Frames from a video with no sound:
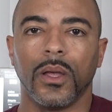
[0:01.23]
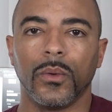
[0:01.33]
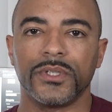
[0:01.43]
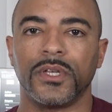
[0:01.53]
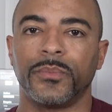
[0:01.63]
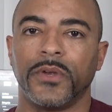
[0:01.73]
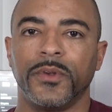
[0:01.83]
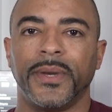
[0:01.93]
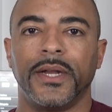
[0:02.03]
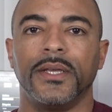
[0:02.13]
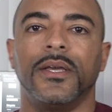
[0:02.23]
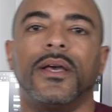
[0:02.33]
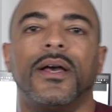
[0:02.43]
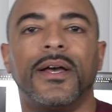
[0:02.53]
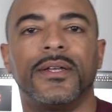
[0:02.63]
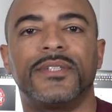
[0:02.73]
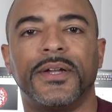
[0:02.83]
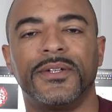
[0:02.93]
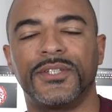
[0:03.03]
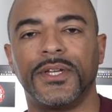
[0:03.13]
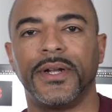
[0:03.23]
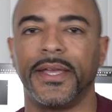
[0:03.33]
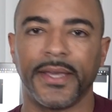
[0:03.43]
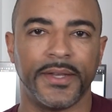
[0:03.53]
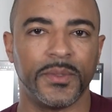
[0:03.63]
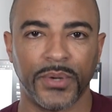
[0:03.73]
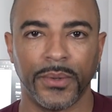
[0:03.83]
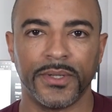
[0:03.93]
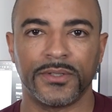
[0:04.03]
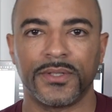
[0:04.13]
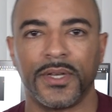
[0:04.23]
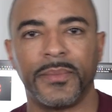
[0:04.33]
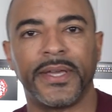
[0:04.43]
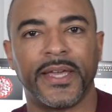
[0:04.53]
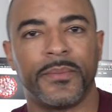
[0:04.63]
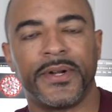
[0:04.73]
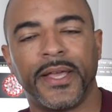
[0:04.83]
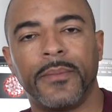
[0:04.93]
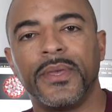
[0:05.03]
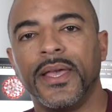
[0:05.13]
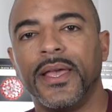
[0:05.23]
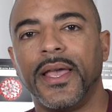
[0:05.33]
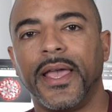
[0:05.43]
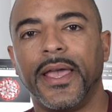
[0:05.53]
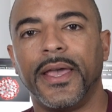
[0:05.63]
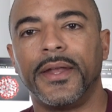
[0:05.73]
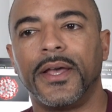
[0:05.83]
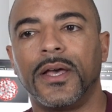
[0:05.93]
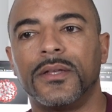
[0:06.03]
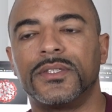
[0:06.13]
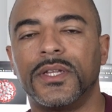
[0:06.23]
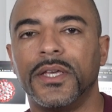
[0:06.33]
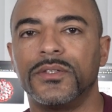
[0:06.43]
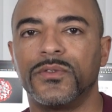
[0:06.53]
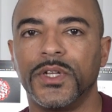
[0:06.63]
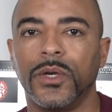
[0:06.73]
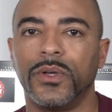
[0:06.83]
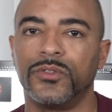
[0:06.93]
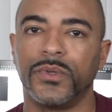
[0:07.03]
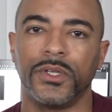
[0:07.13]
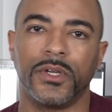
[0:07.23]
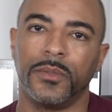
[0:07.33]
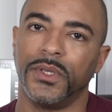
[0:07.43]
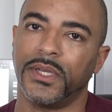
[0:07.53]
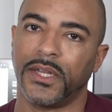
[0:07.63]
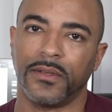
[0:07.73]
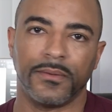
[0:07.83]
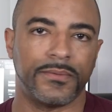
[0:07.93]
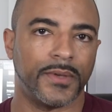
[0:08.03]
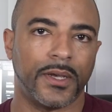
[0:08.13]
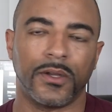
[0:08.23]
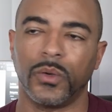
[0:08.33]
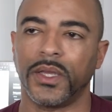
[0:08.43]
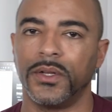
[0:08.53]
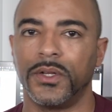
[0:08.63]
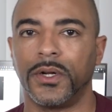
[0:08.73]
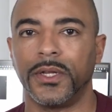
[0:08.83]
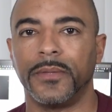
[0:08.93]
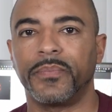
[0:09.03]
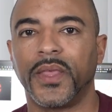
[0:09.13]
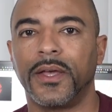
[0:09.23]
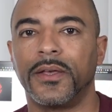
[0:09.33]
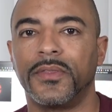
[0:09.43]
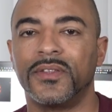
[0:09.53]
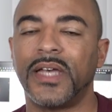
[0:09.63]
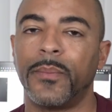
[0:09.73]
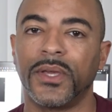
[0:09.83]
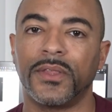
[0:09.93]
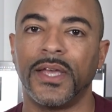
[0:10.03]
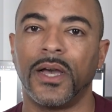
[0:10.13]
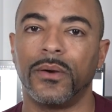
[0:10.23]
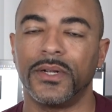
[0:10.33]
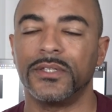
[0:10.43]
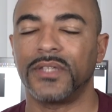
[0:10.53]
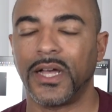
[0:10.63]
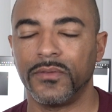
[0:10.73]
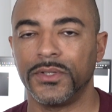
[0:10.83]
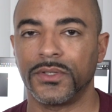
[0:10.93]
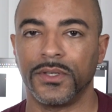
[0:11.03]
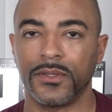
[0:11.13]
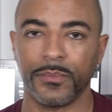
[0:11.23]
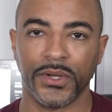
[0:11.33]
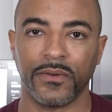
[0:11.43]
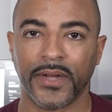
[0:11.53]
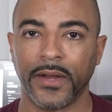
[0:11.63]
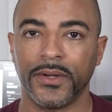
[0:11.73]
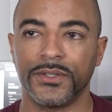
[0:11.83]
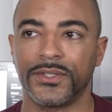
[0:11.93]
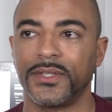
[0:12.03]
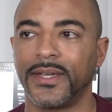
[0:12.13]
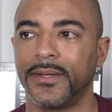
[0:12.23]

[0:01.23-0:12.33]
What's up, everybody? Terrence here, aka The Poets, my gamer name, and today's video is really going to be kind of quick and dirty. The topic of the hour is obviously the beer virus